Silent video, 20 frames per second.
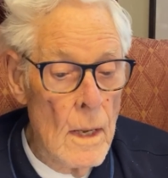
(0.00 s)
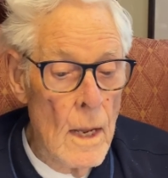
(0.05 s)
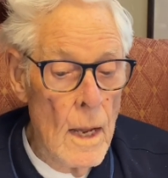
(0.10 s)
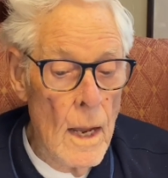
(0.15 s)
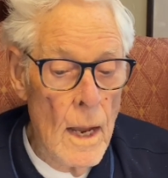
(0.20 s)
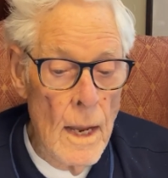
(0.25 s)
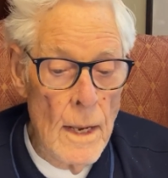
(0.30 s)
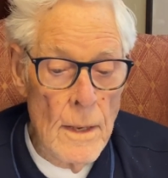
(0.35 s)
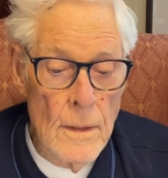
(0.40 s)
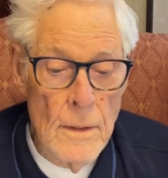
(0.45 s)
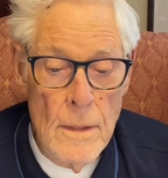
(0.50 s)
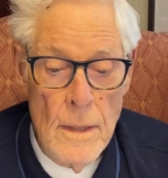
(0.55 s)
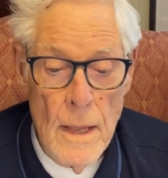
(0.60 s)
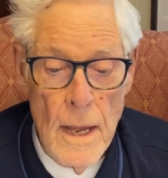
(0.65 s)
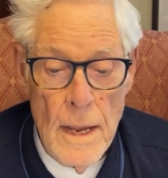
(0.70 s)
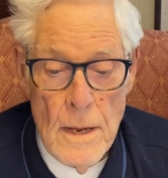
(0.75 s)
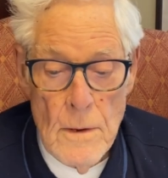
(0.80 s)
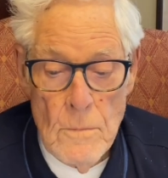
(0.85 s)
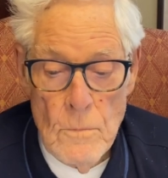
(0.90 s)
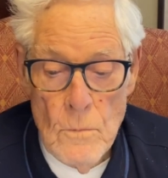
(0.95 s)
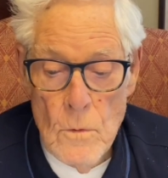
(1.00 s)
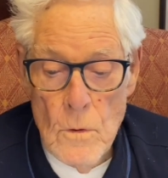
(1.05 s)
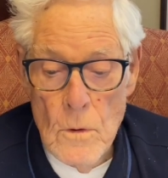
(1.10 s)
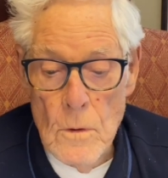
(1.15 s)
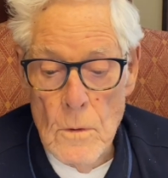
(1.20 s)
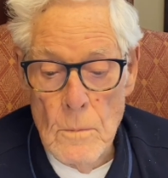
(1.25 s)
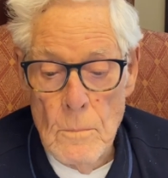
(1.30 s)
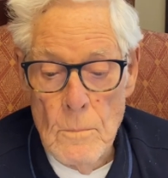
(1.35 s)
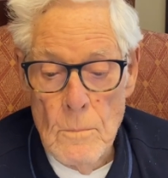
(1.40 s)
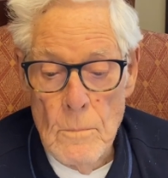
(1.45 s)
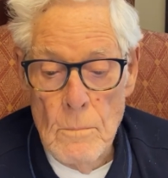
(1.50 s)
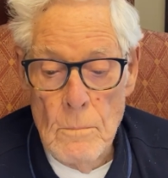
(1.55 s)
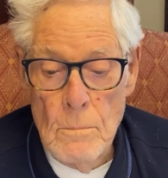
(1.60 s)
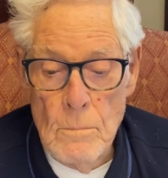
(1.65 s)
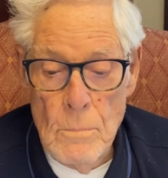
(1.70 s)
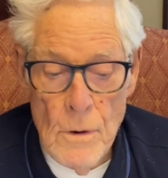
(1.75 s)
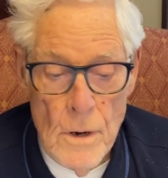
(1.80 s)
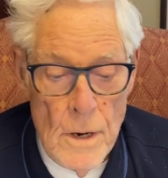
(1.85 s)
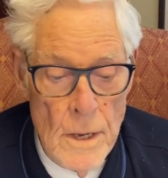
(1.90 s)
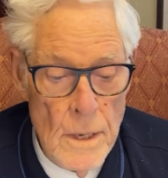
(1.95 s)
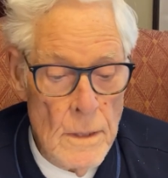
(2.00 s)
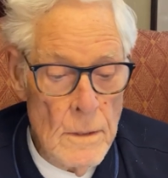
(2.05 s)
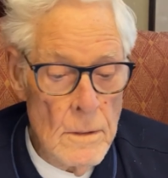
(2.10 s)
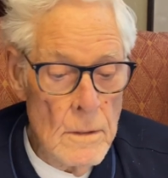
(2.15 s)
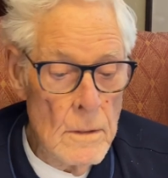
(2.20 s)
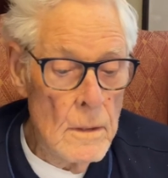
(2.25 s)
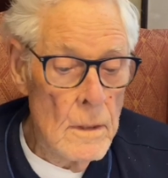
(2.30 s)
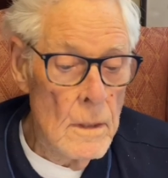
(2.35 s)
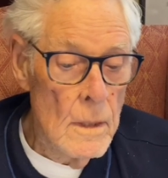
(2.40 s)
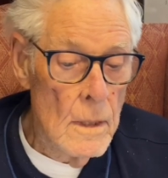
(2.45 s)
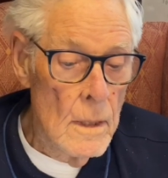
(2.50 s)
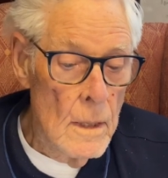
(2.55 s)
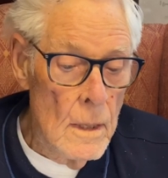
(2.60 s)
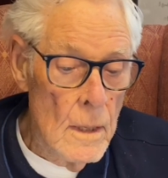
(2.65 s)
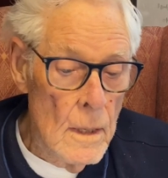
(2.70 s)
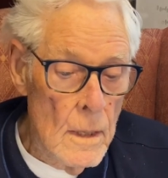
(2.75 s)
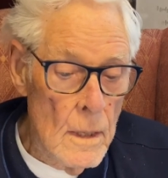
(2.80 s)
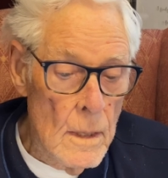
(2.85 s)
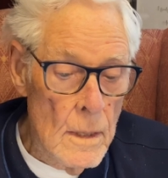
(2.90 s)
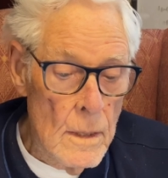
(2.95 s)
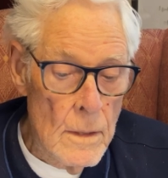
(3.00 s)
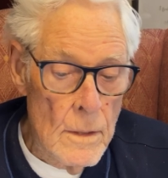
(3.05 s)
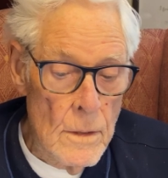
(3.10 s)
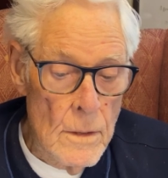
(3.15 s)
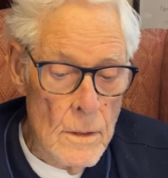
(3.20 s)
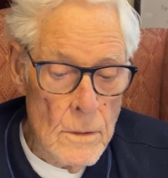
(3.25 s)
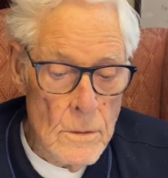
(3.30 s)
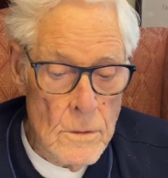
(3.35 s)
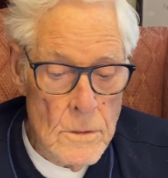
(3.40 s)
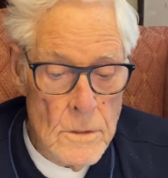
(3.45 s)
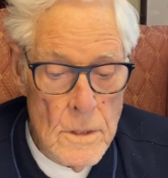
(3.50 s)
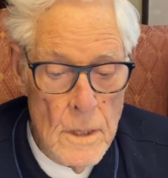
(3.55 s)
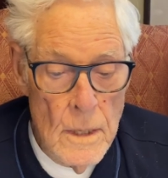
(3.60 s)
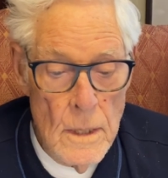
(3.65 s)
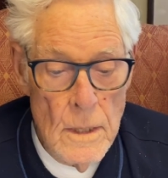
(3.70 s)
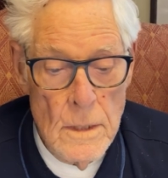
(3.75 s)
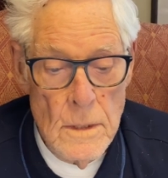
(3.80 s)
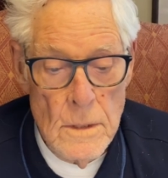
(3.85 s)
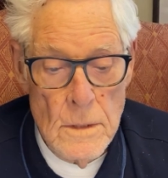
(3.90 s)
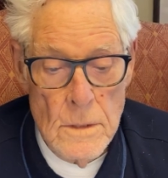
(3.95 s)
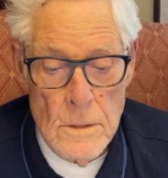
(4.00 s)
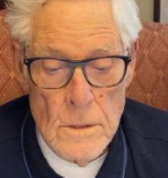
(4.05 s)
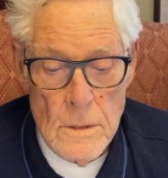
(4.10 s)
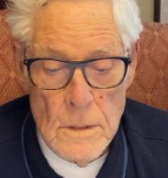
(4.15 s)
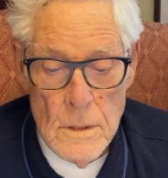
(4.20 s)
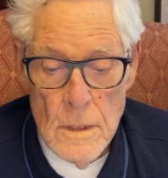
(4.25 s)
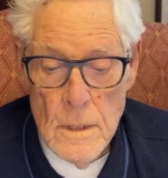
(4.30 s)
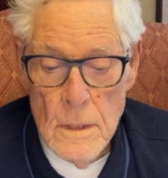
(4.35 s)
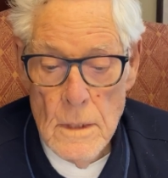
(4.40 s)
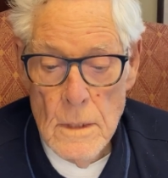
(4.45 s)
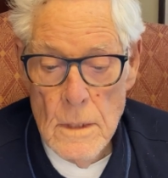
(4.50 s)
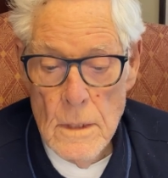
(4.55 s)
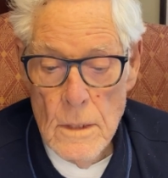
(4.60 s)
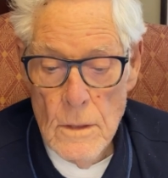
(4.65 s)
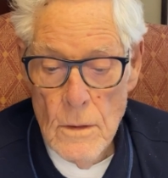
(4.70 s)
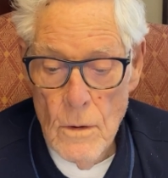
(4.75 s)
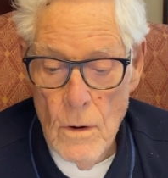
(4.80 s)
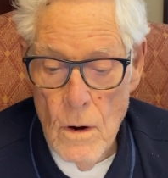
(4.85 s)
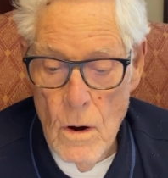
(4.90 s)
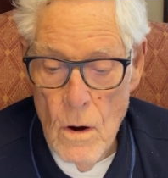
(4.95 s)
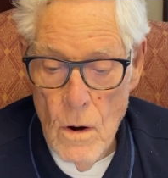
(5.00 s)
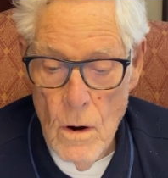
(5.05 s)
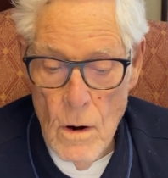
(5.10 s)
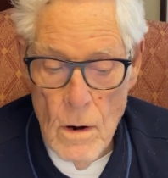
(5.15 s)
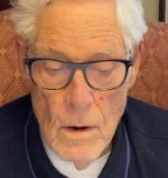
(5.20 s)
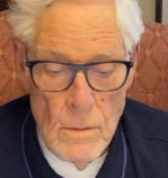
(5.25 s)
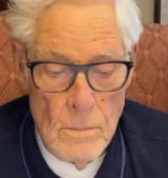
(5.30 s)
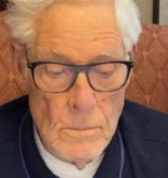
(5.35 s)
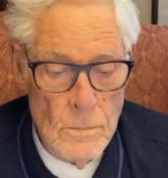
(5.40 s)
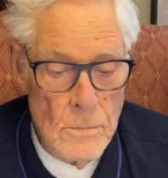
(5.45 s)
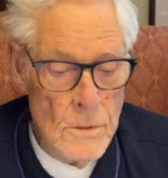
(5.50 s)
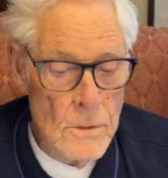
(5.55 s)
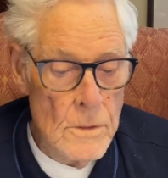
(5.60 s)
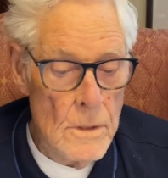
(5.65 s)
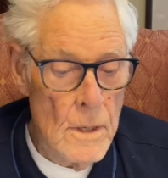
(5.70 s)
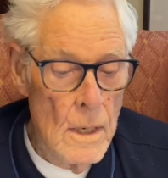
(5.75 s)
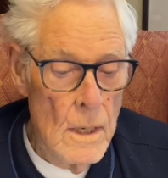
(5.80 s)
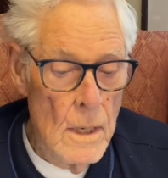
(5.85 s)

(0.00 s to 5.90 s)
And they will bring their sons in their arms,